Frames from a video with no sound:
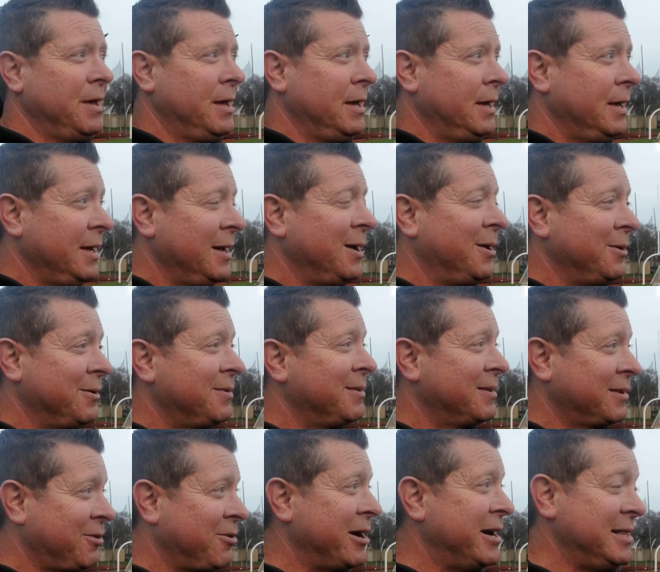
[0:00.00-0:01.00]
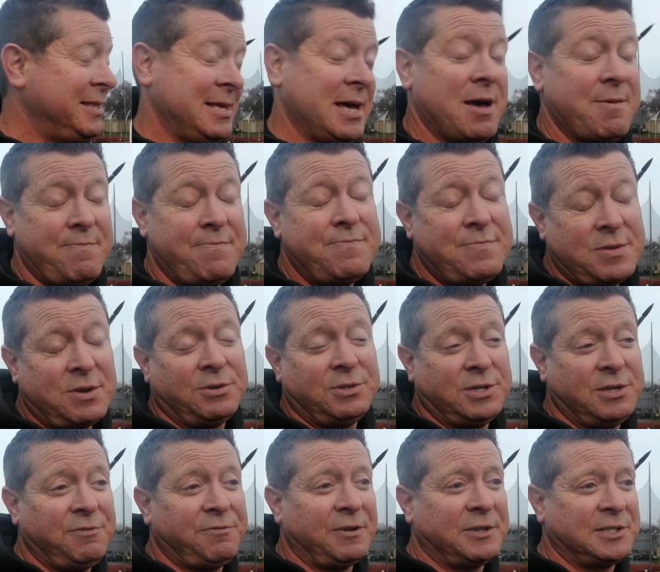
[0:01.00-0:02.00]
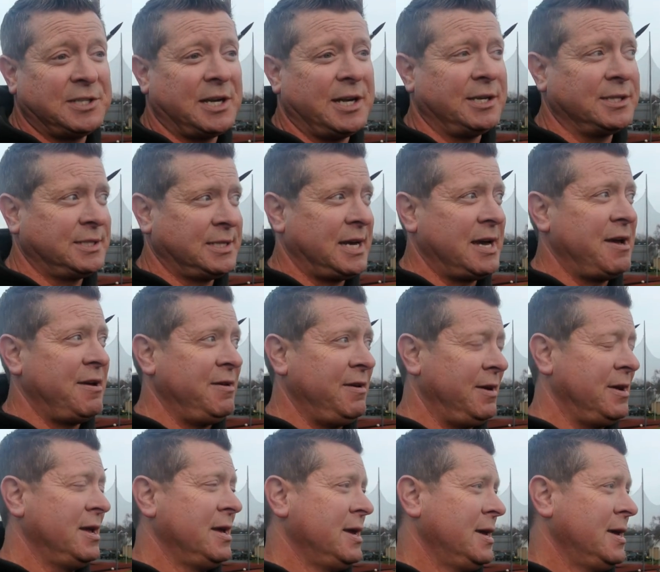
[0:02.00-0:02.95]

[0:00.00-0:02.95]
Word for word: But, you know, credit them. Their defense hung tight.